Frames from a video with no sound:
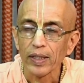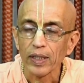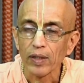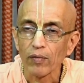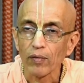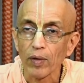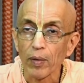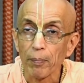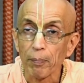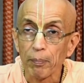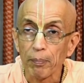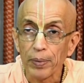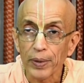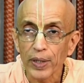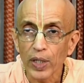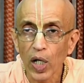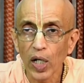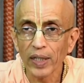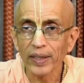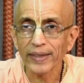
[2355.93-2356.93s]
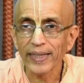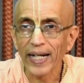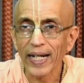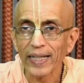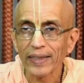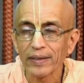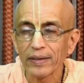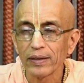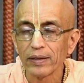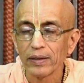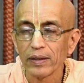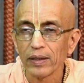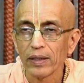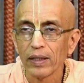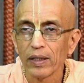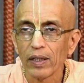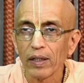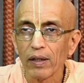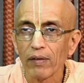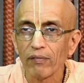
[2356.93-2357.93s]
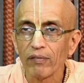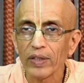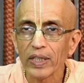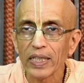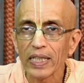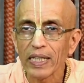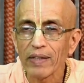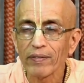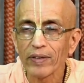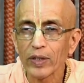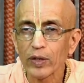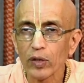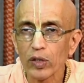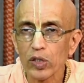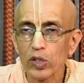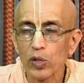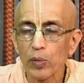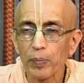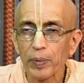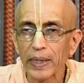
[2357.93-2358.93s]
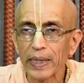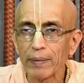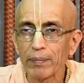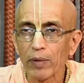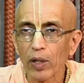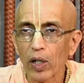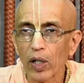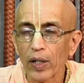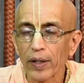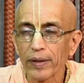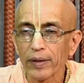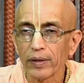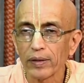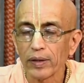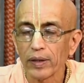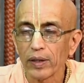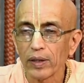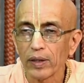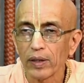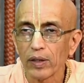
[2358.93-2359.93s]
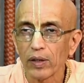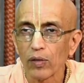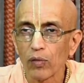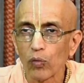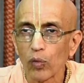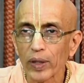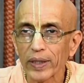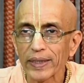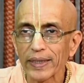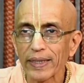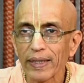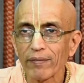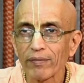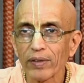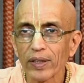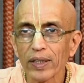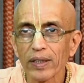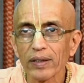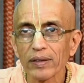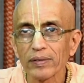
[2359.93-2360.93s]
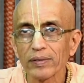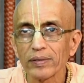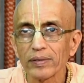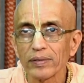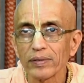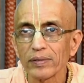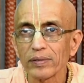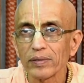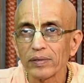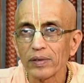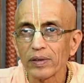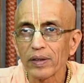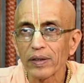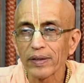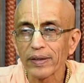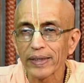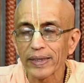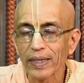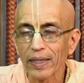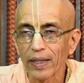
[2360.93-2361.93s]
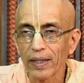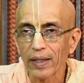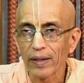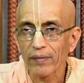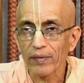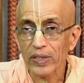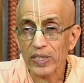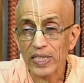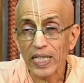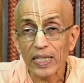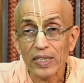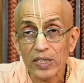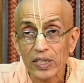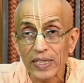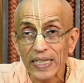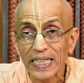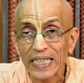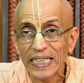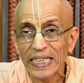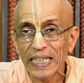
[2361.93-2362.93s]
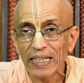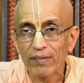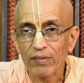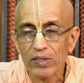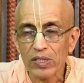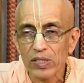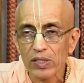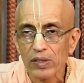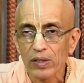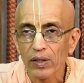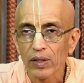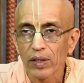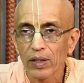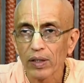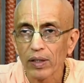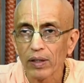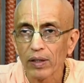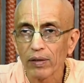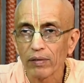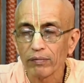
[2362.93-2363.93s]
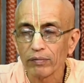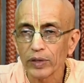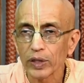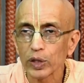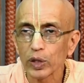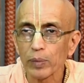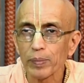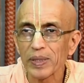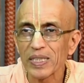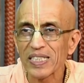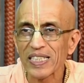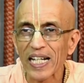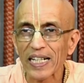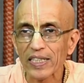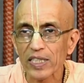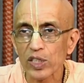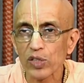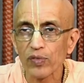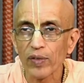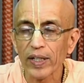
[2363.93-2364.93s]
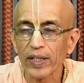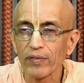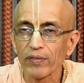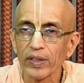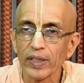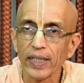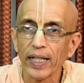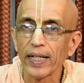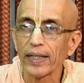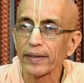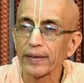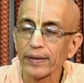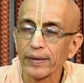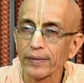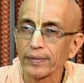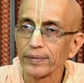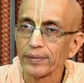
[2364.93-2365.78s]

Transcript: Now, beyond that, we leave it to the Supreme Lord. Whatever re, uh, results He gives, we should be satisfied with that.